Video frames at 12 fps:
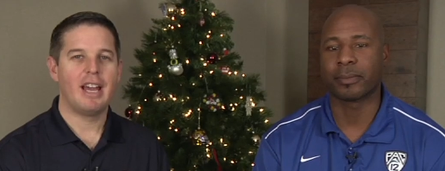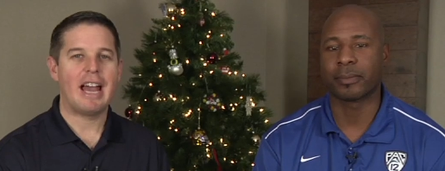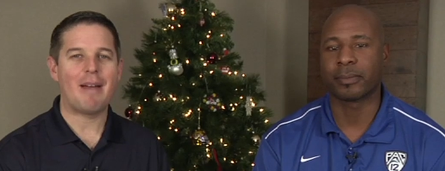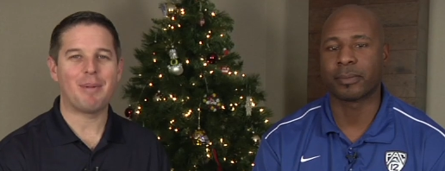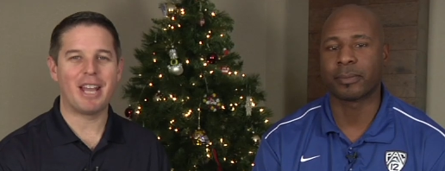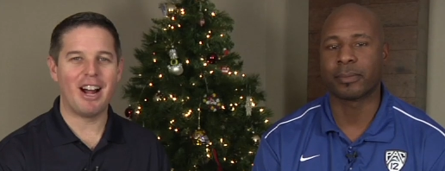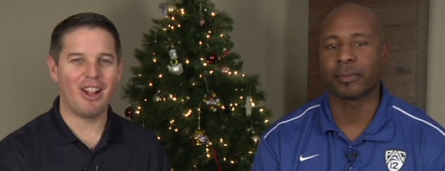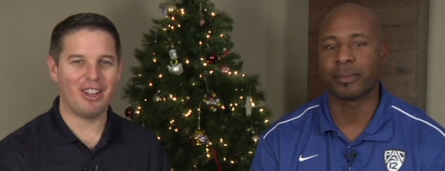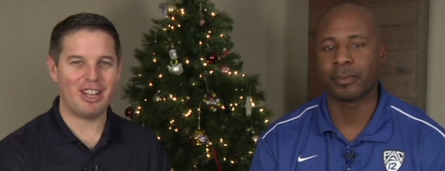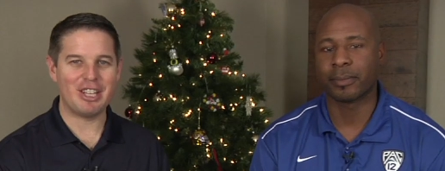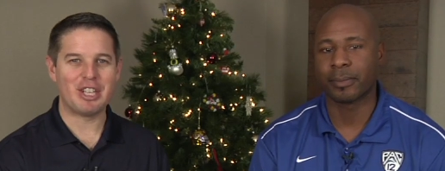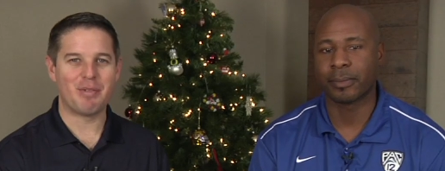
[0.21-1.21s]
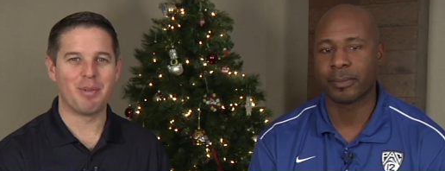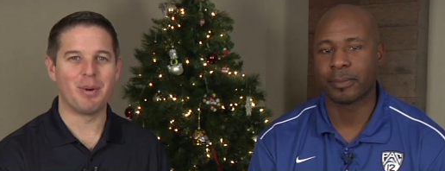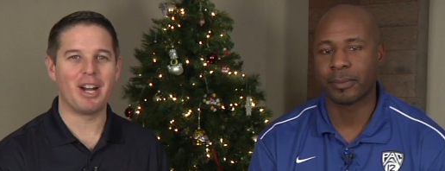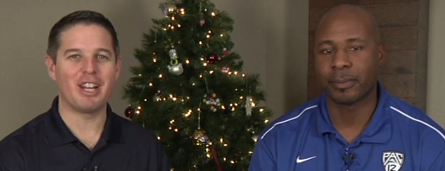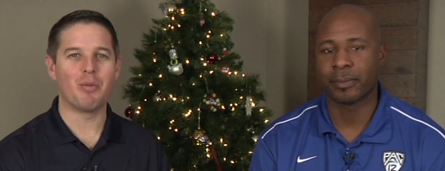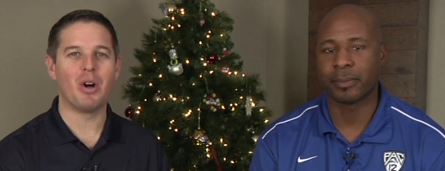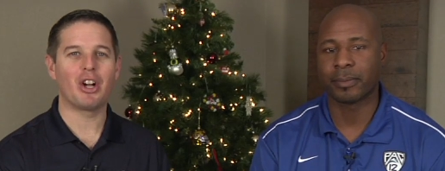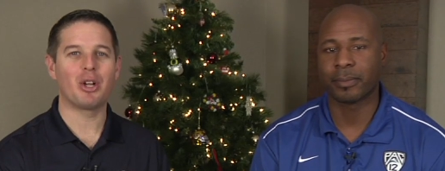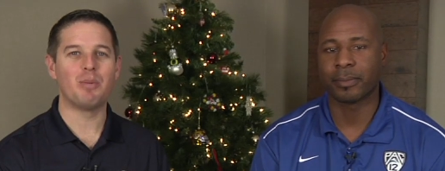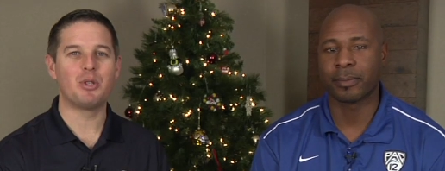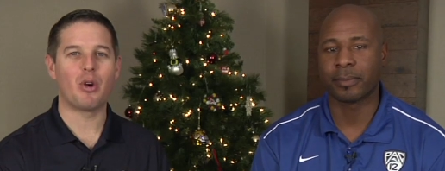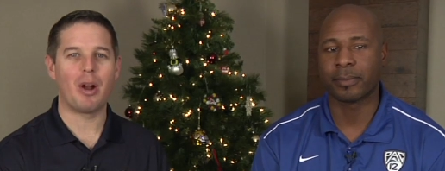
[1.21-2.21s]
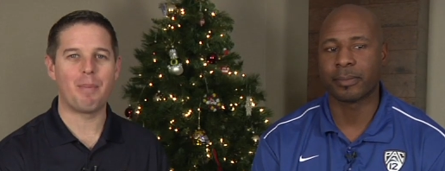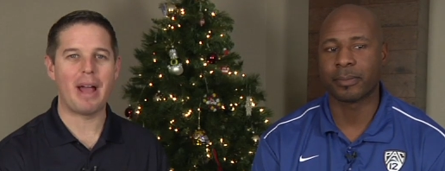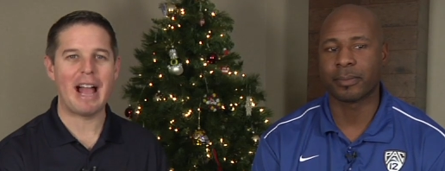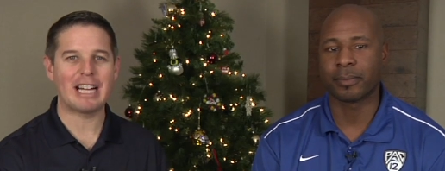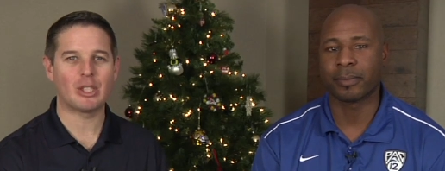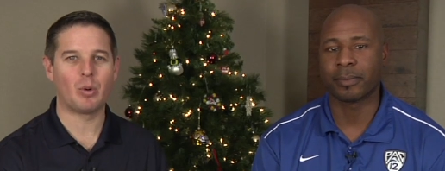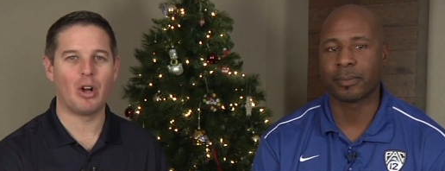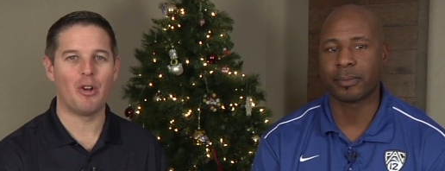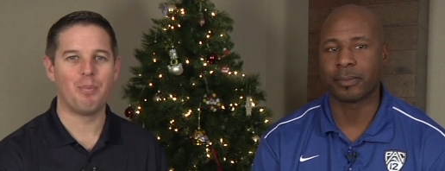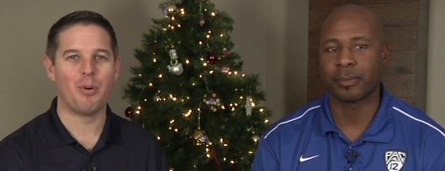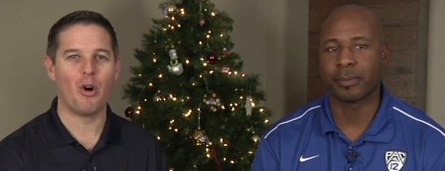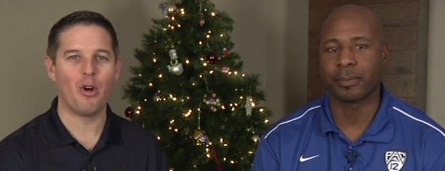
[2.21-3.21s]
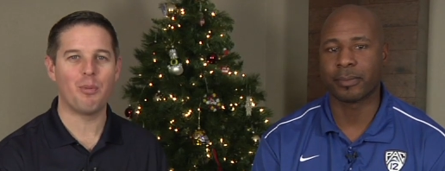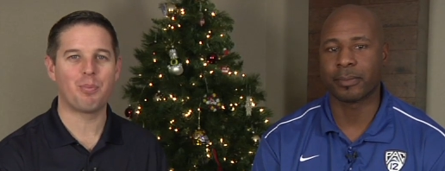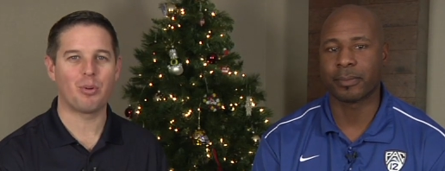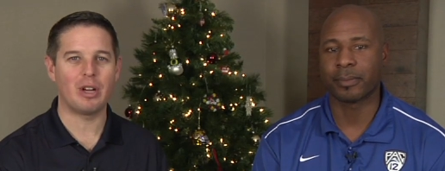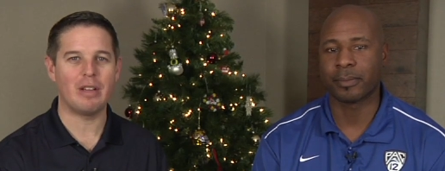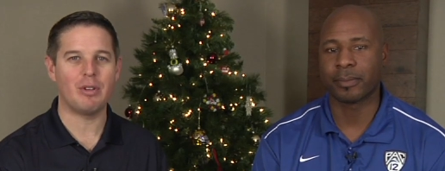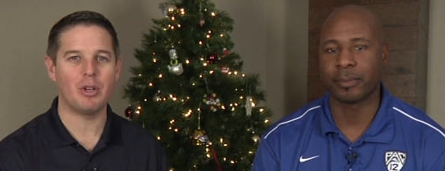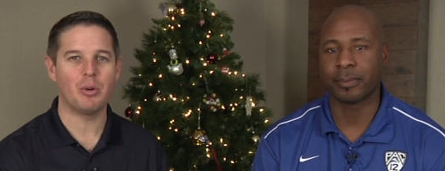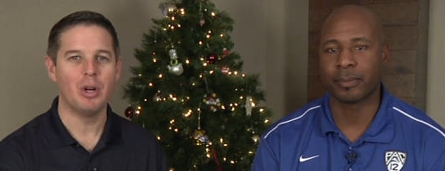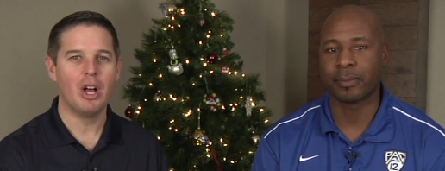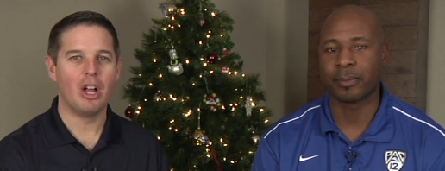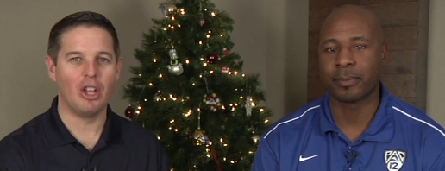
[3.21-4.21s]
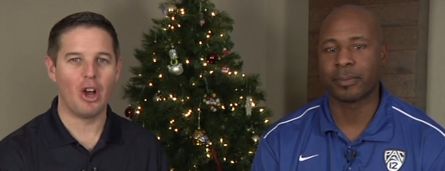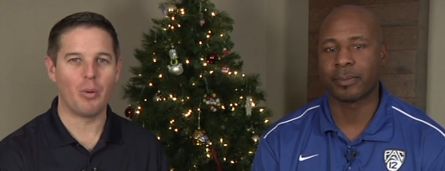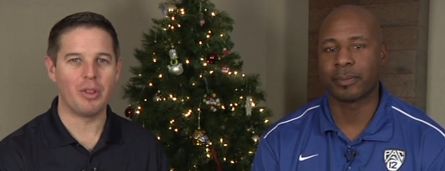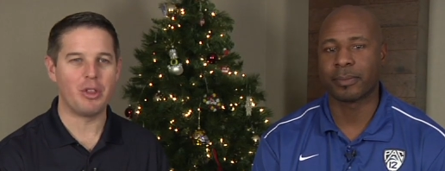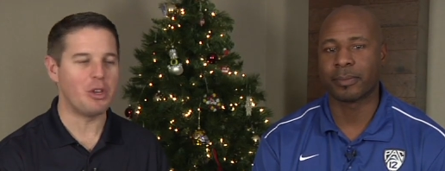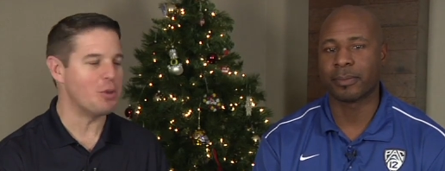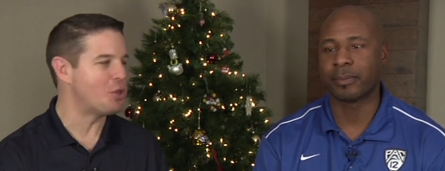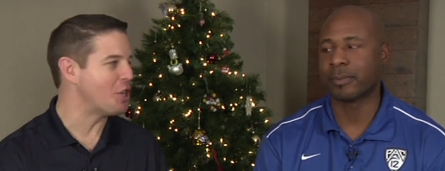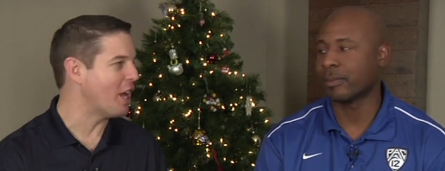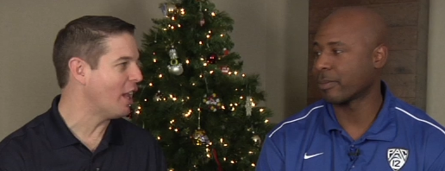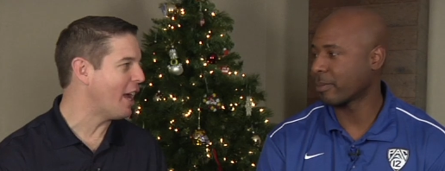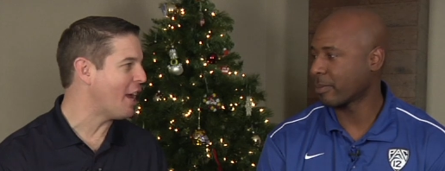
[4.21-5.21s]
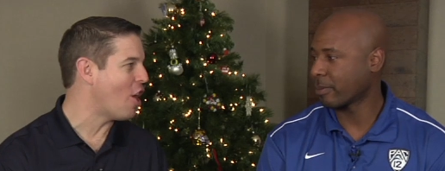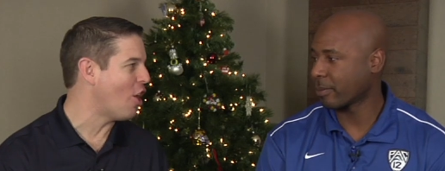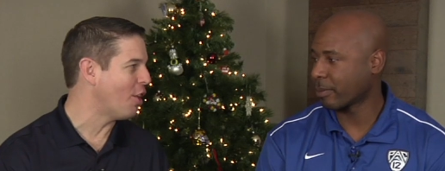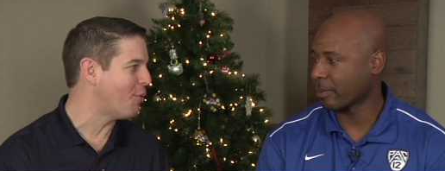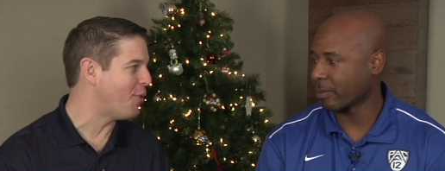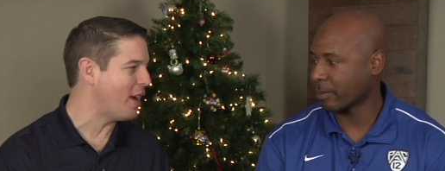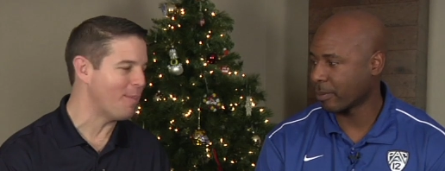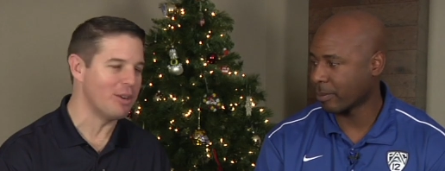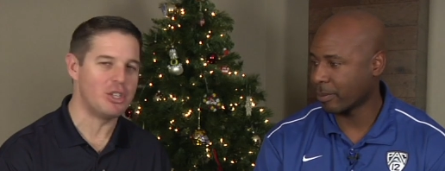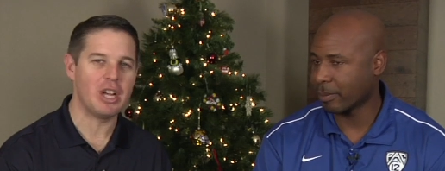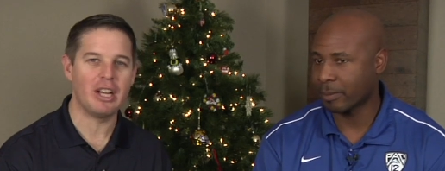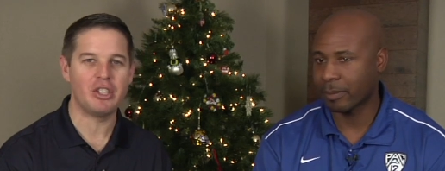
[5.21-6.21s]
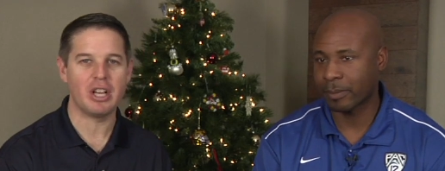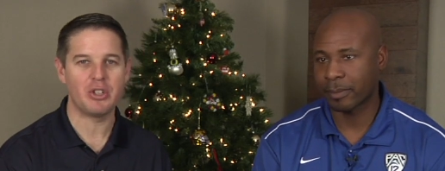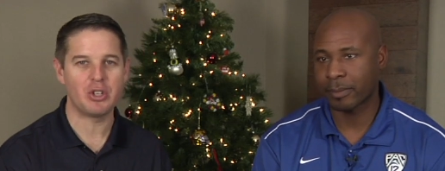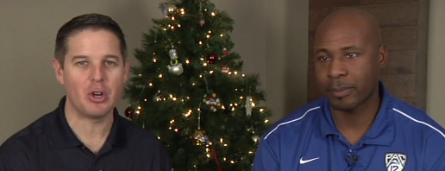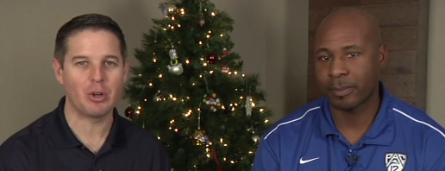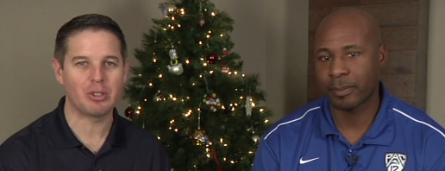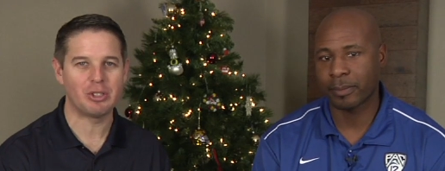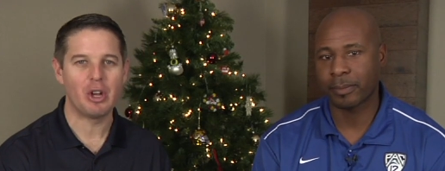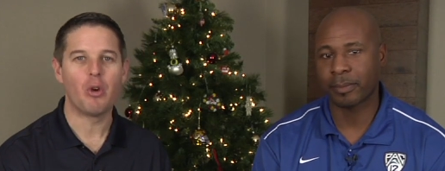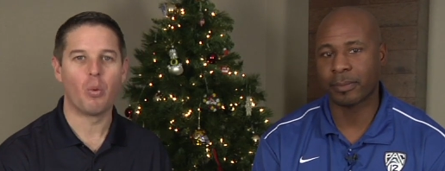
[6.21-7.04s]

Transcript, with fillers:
Speaker 1: Happy holidays, everybody, and welcome to our Pac 12 Bowl preview, along with the UCLA Hall of Famer J.J. Stokes.